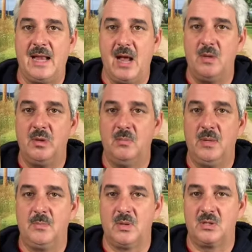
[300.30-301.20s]
How you'll
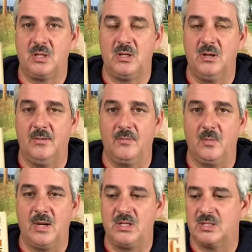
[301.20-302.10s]
be persecuted for
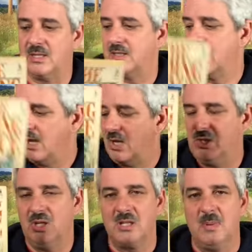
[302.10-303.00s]
righteousness
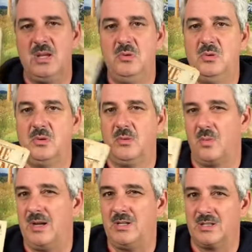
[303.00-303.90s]
just by you doing
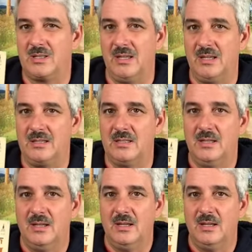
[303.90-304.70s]
righteous things.